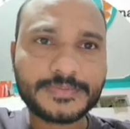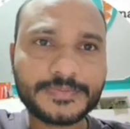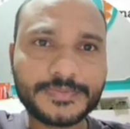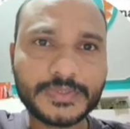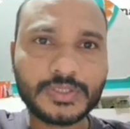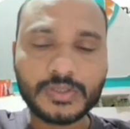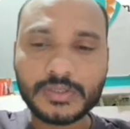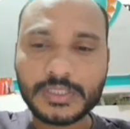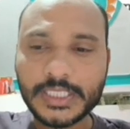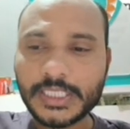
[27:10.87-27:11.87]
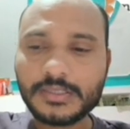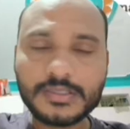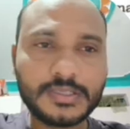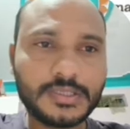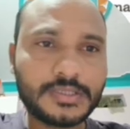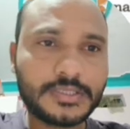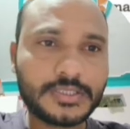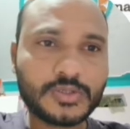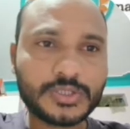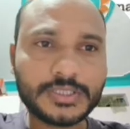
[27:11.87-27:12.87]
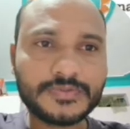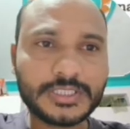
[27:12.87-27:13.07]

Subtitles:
So here these questions which